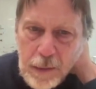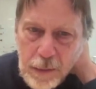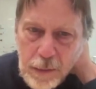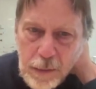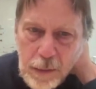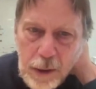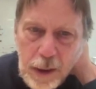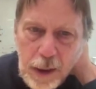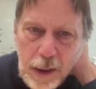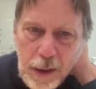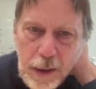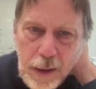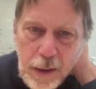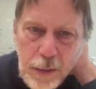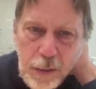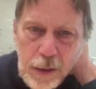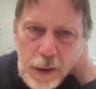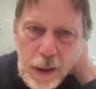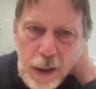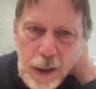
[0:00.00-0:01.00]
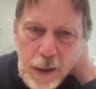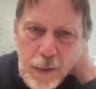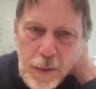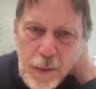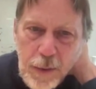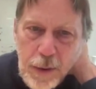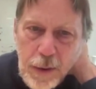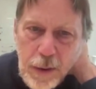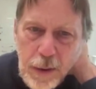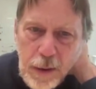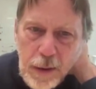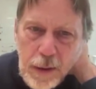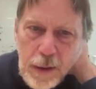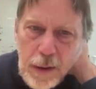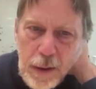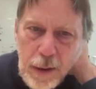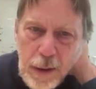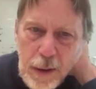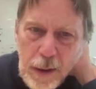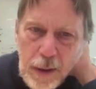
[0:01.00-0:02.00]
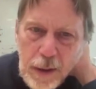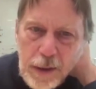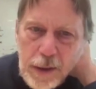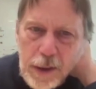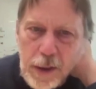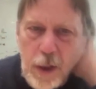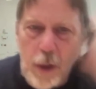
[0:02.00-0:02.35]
right? Whereas to